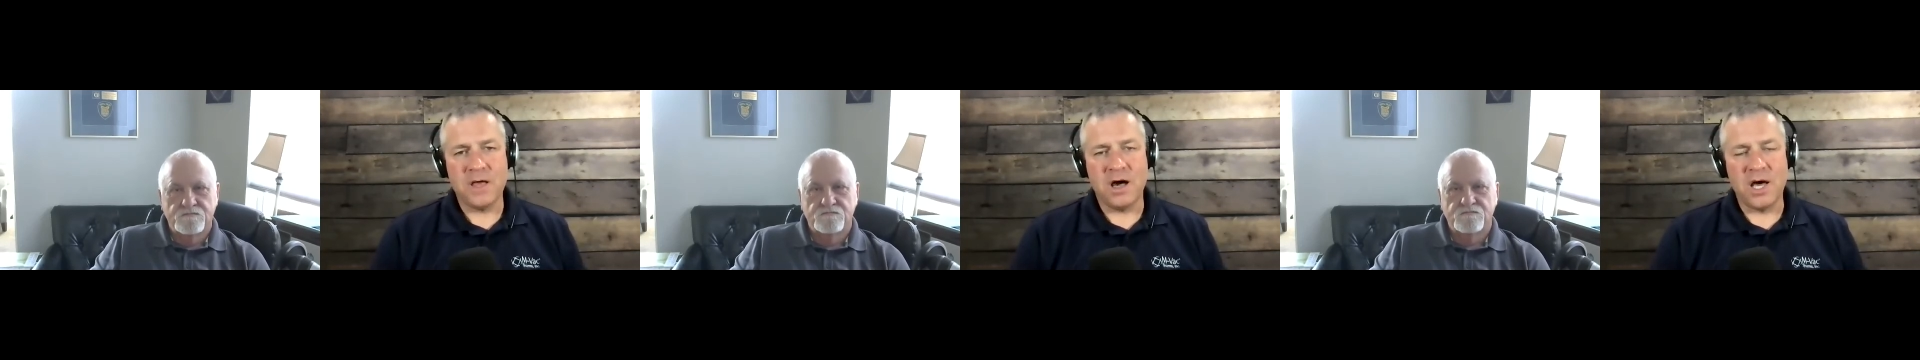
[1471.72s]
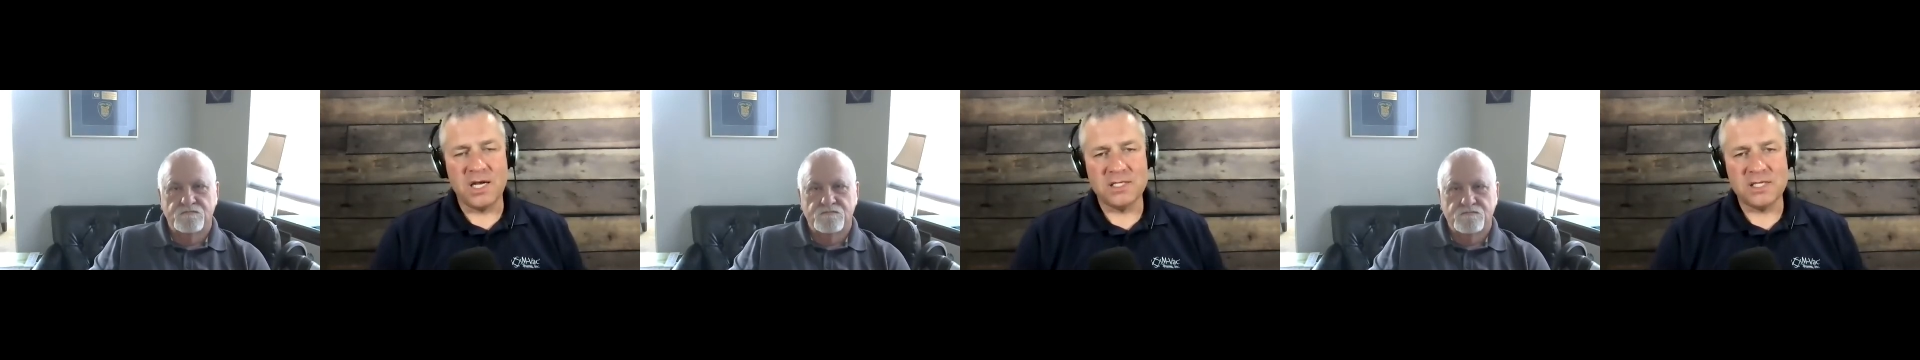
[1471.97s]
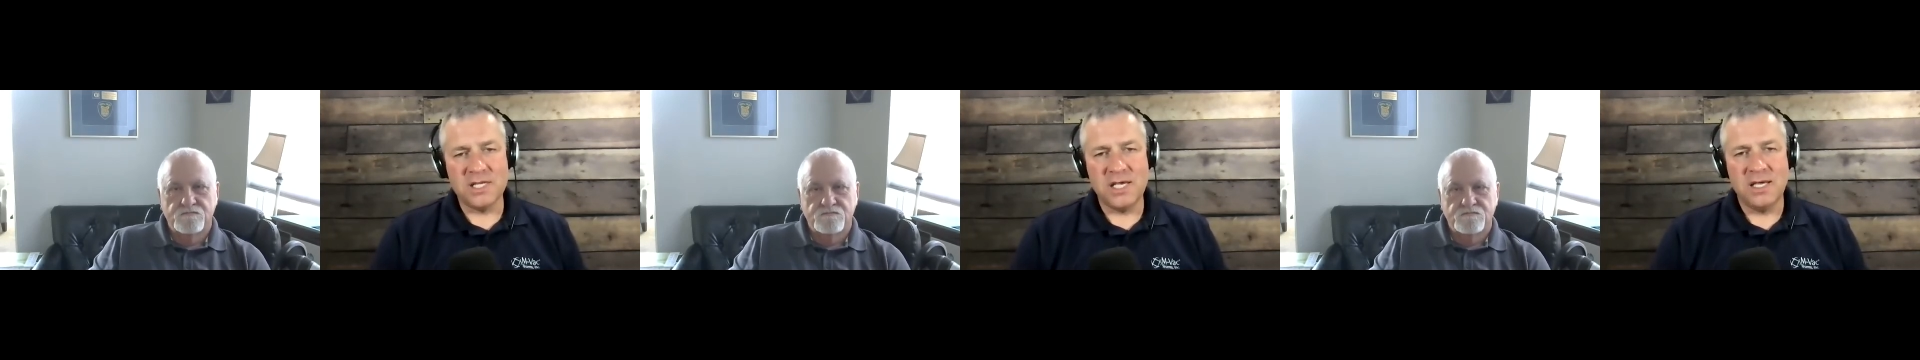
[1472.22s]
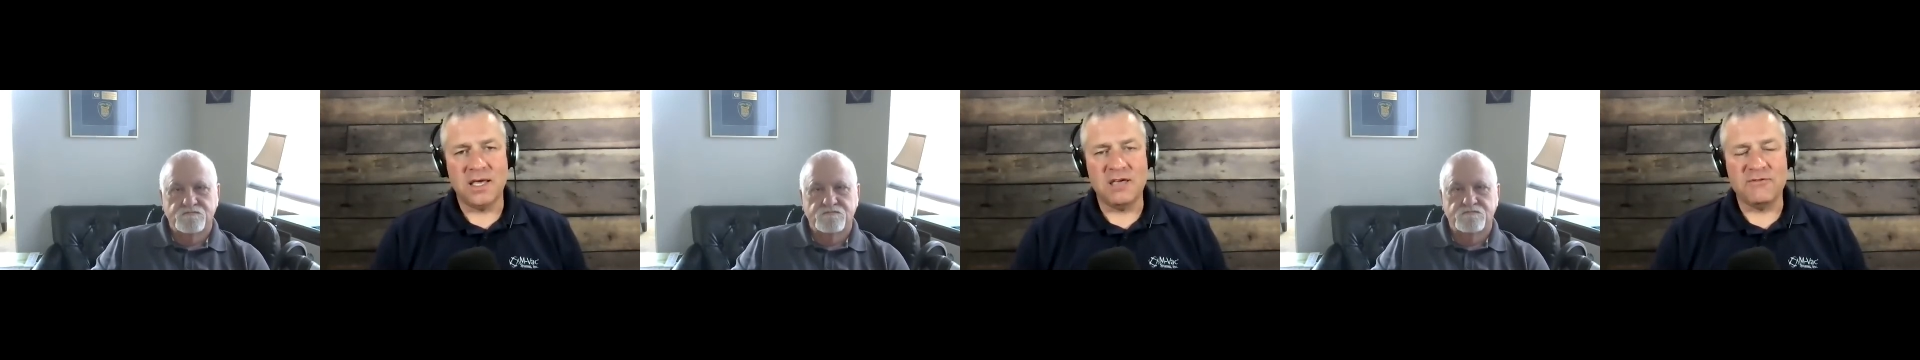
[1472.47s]

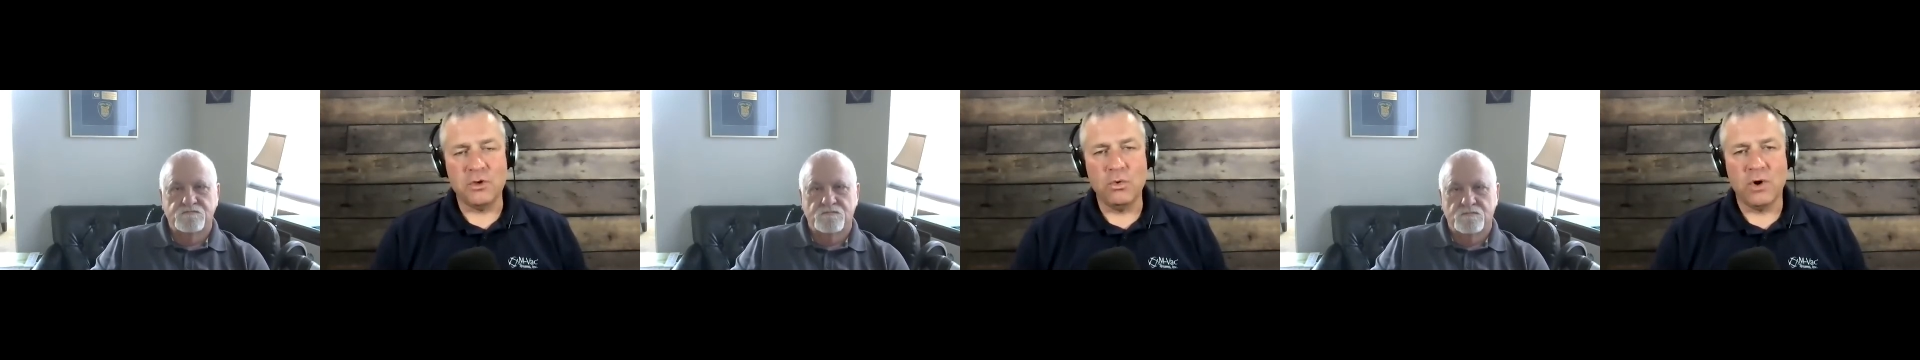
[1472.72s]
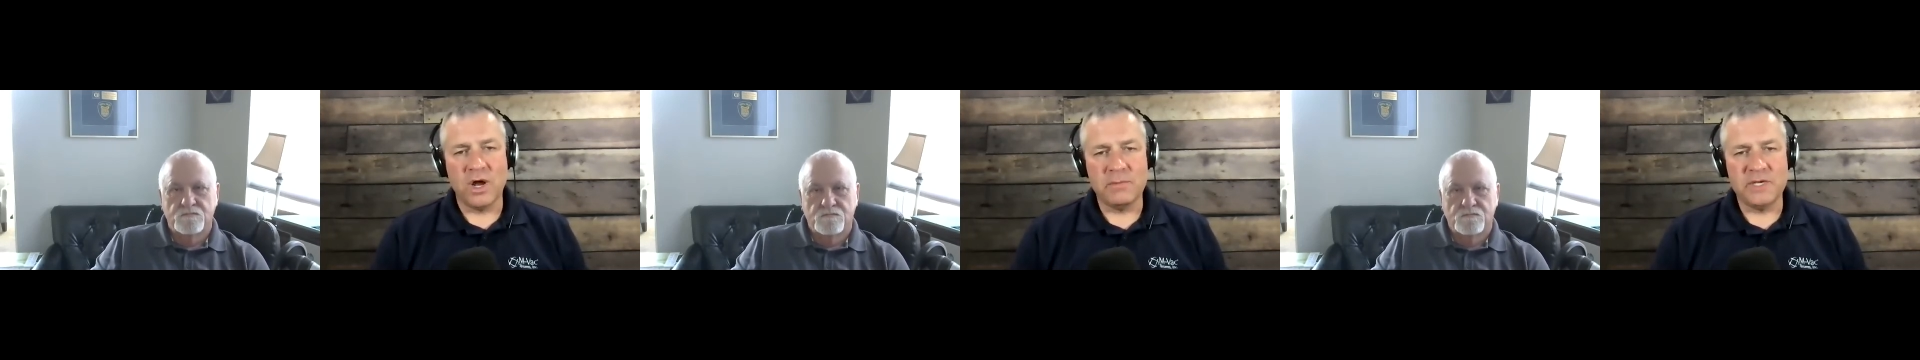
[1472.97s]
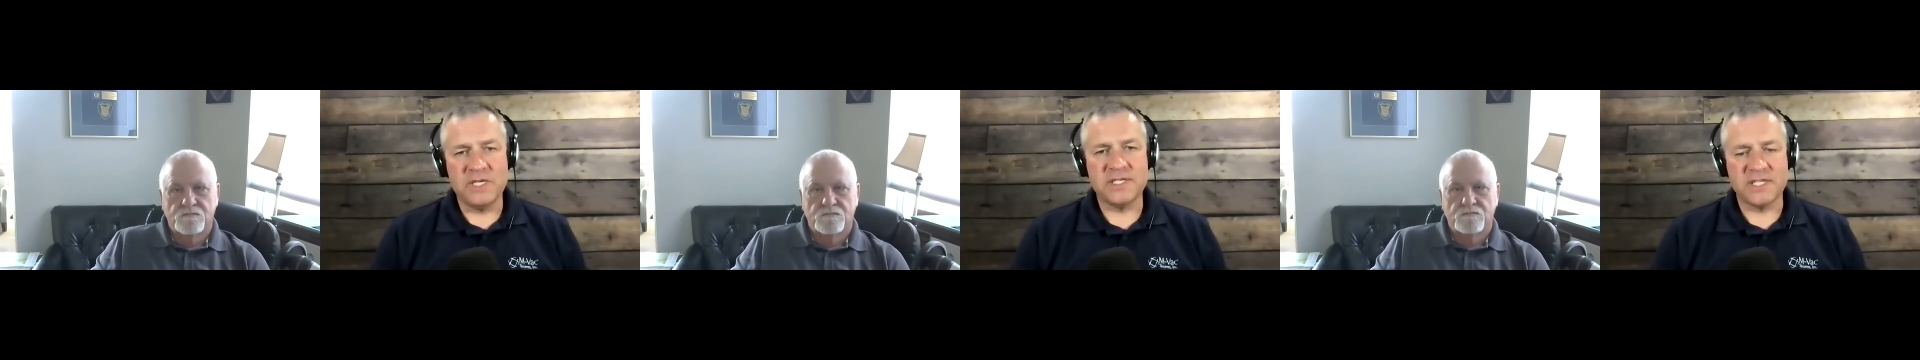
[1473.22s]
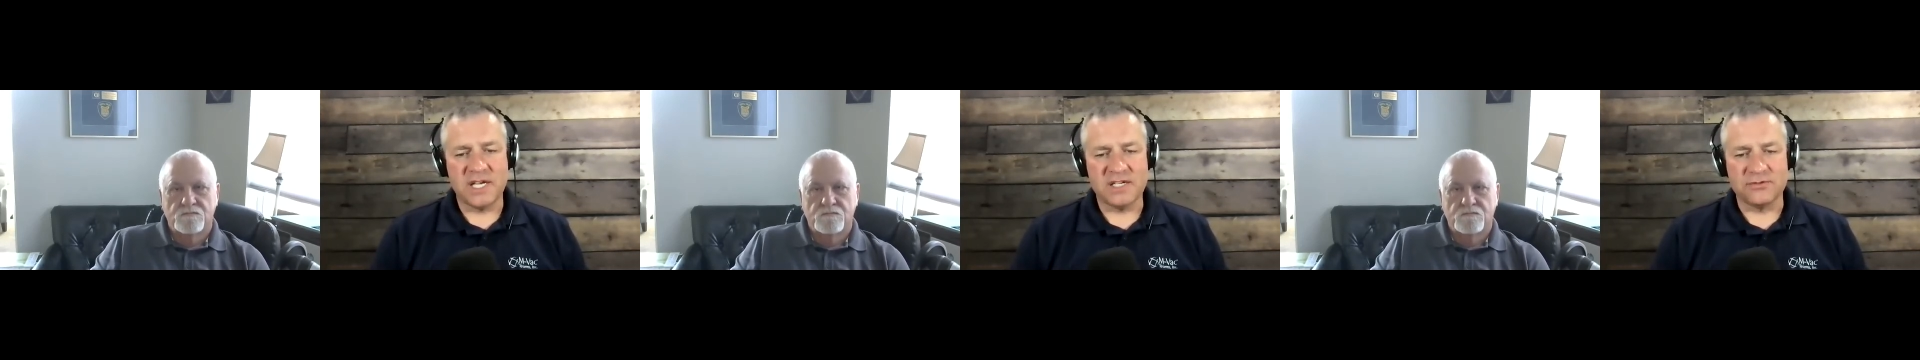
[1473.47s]
Speaker 1: honestly, if you want to be
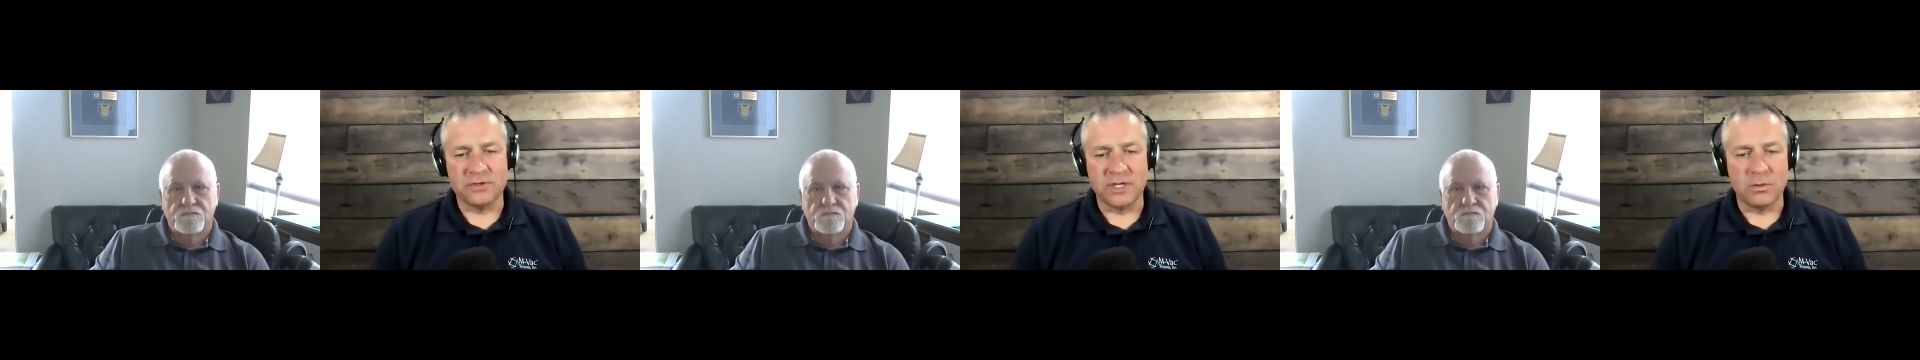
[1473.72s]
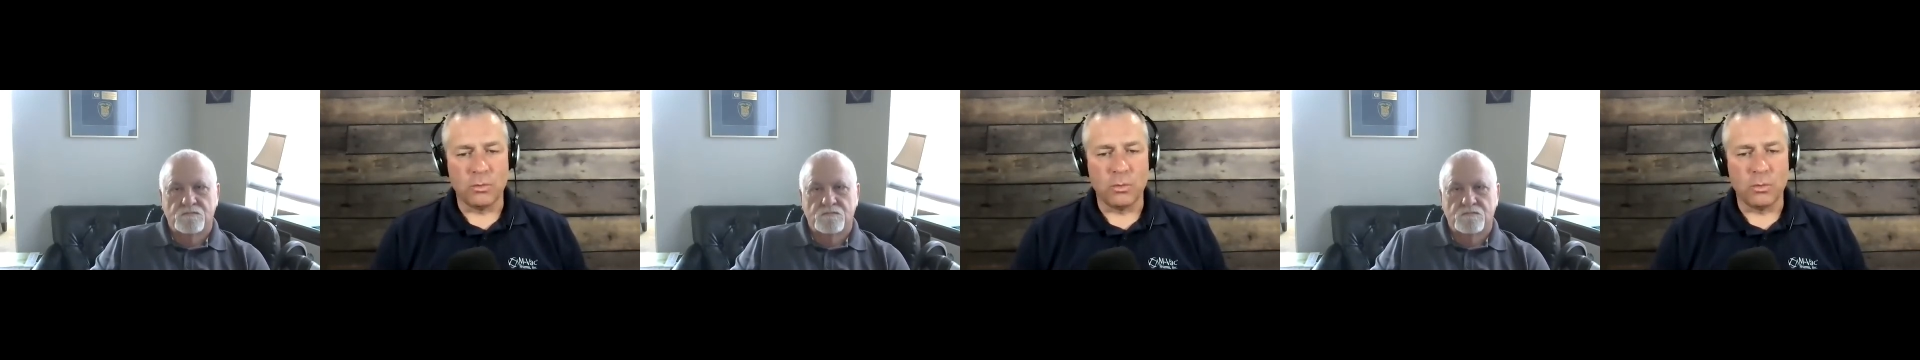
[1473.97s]
successful at